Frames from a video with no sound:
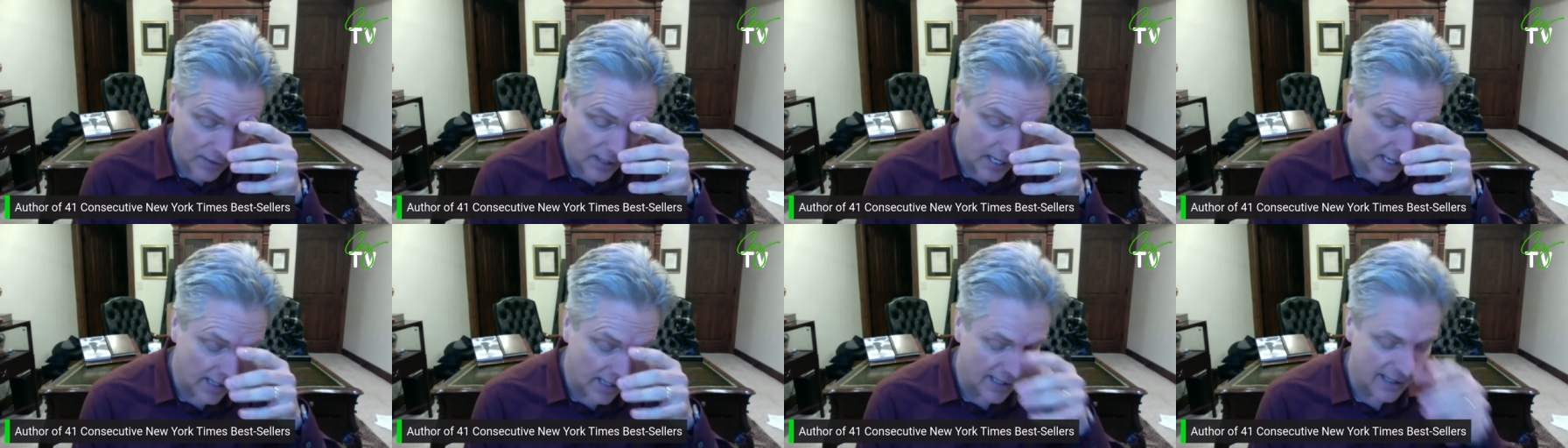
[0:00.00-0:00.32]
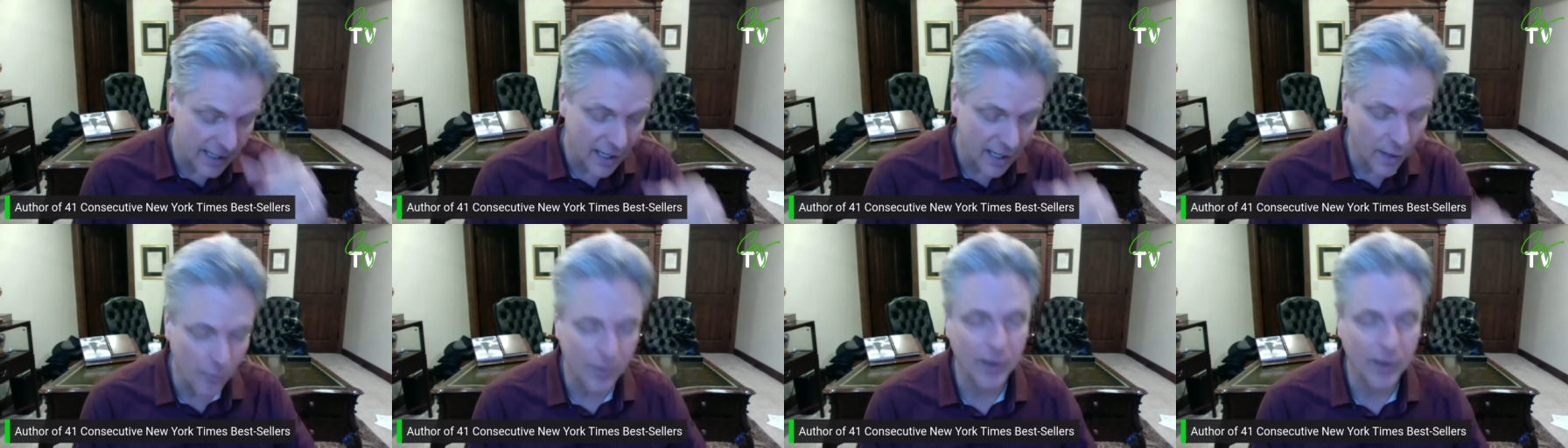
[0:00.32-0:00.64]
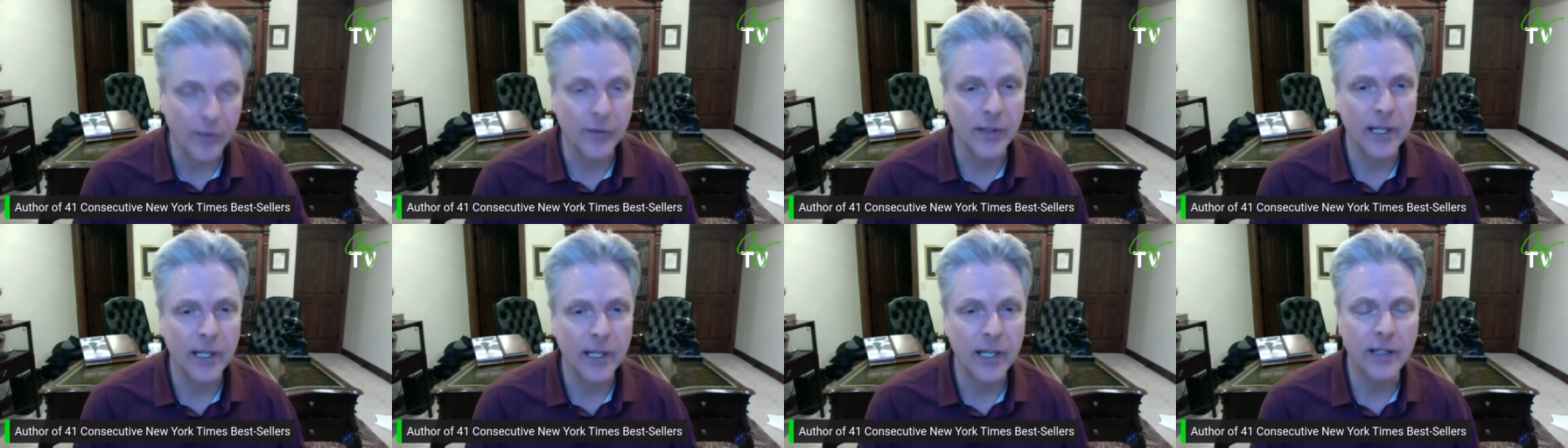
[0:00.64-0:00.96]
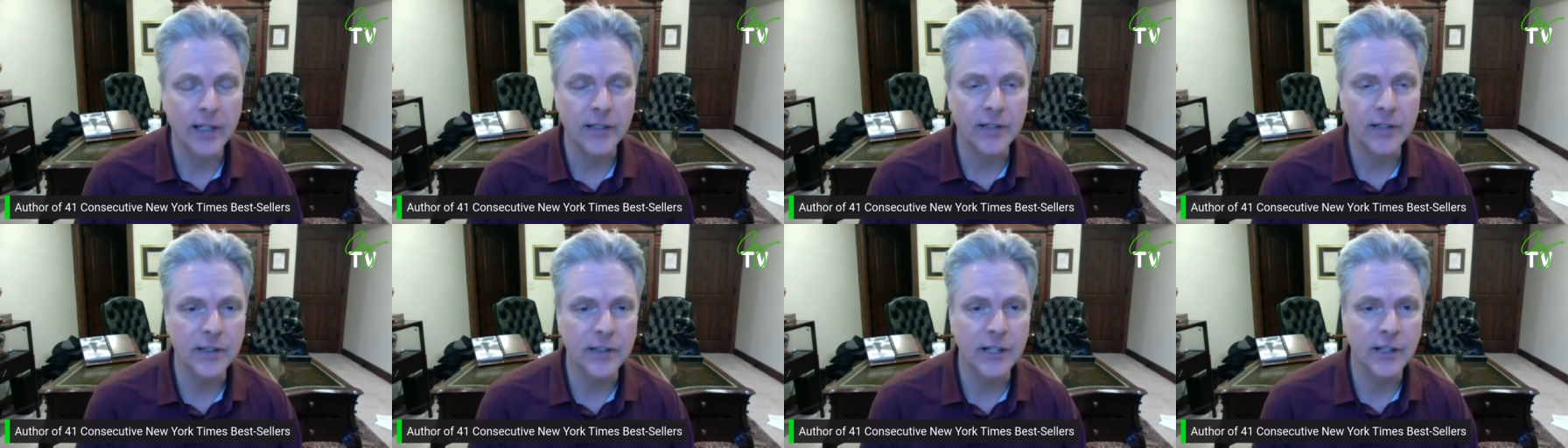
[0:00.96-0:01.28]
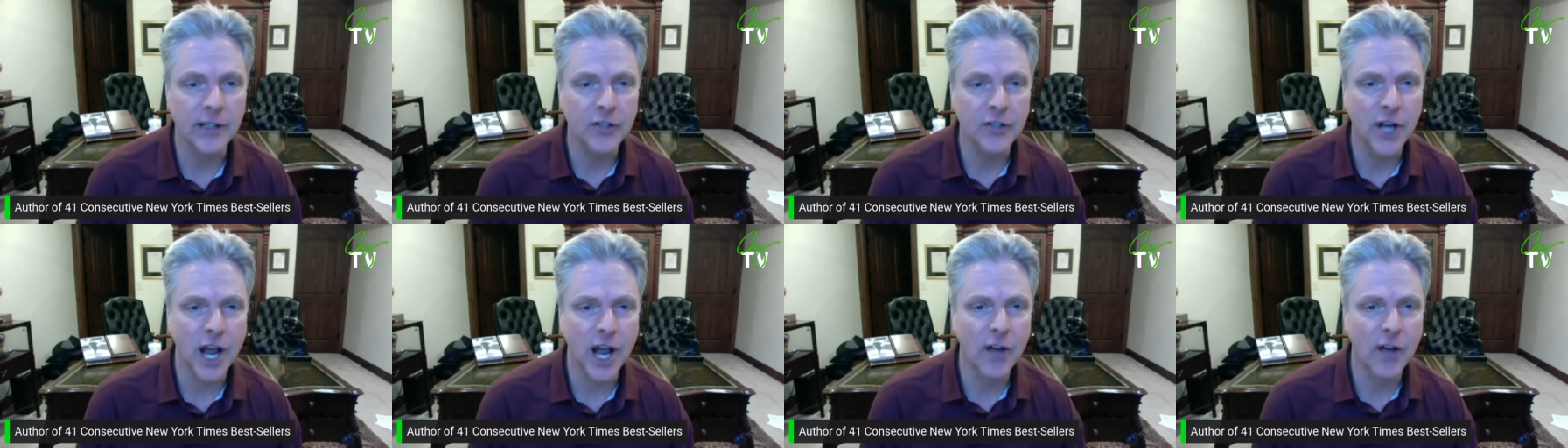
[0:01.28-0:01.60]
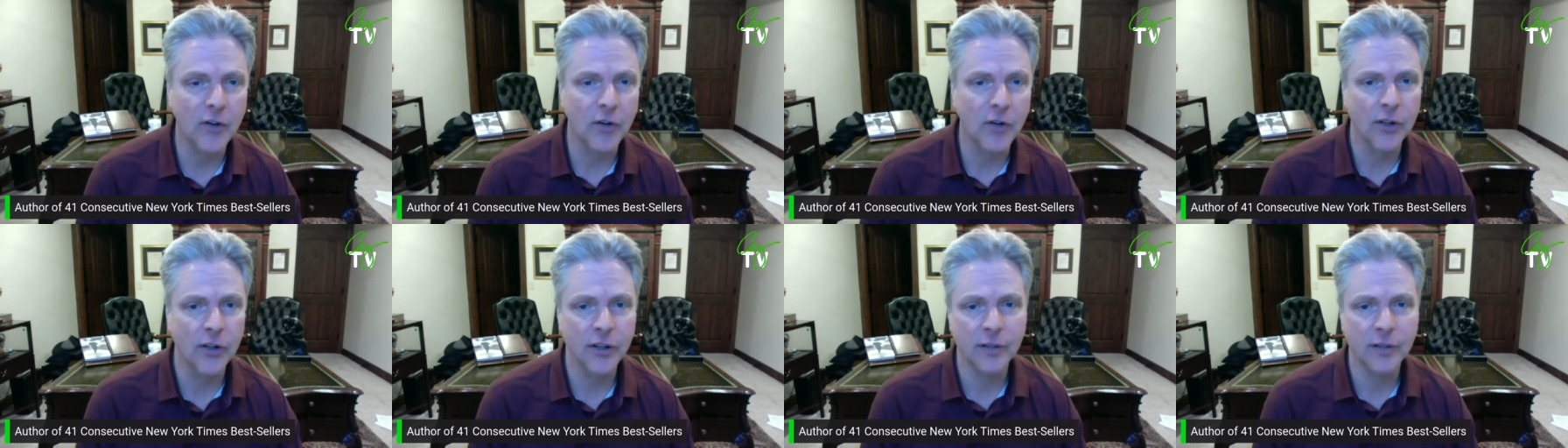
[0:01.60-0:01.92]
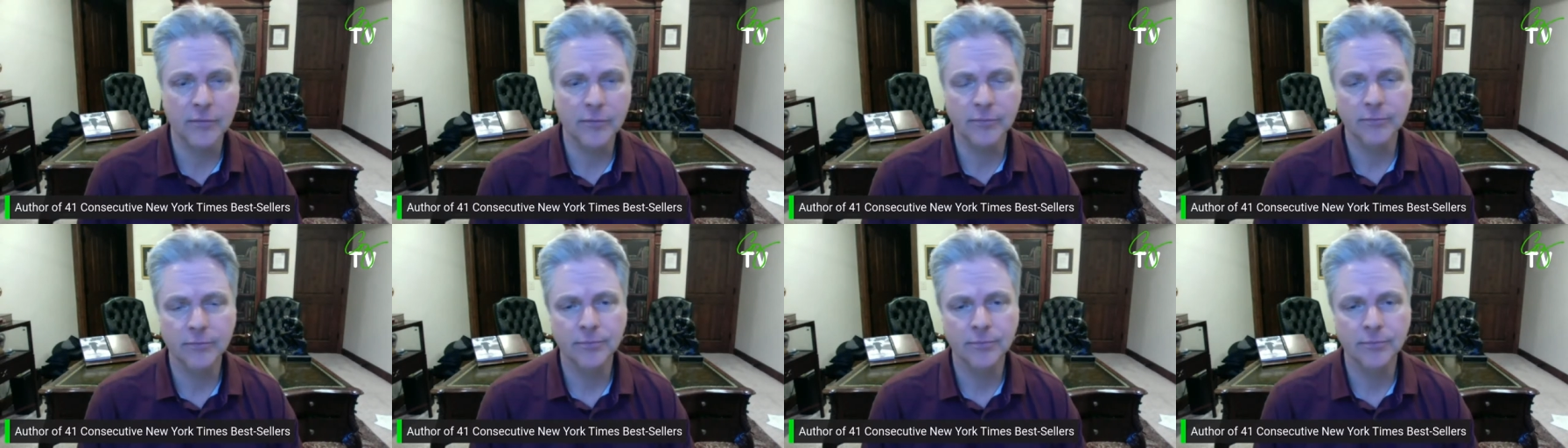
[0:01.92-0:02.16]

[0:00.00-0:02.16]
that and help give kids a childhood